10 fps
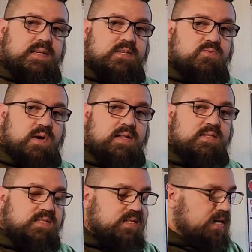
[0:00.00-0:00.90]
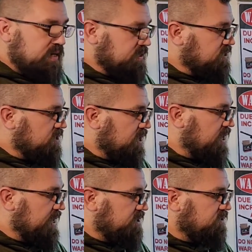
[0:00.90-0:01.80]
as well as slugs, so
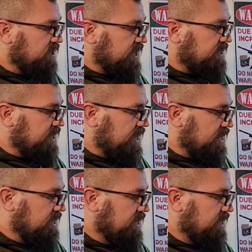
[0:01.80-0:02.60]
I do like that.